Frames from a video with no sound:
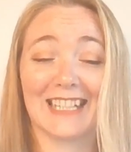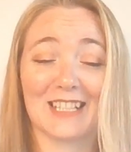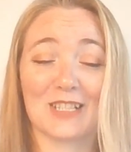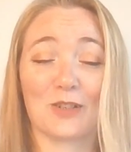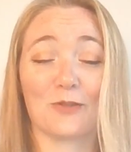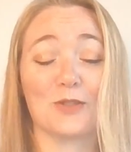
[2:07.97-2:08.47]

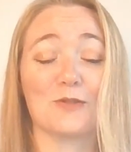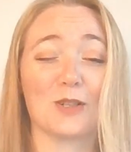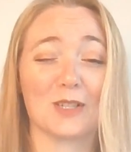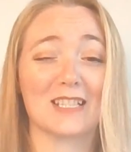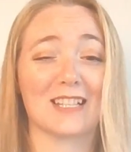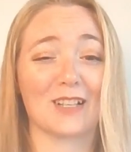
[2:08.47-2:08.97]
And so if you
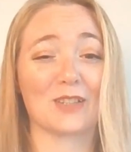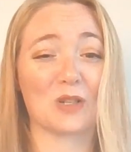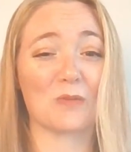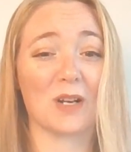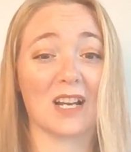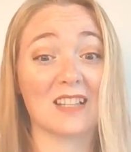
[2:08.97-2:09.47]
notice it on
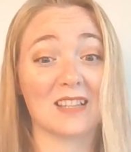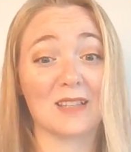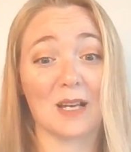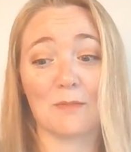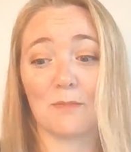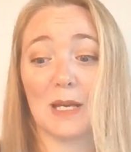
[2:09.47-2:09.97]
their breath,
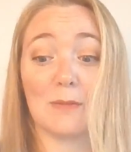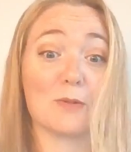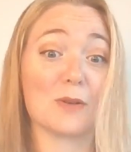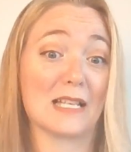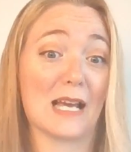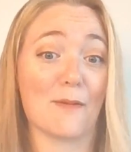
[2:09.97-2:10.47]
that may be
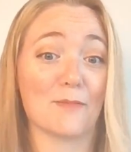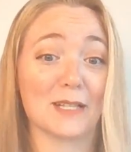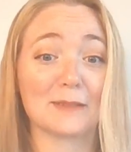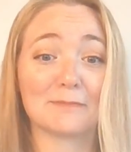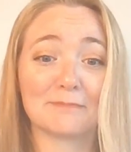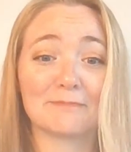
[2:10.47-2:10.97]
what's
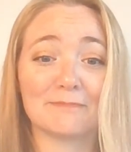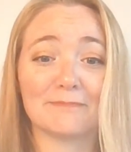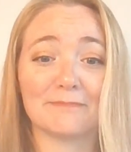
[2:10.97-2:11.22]
happening.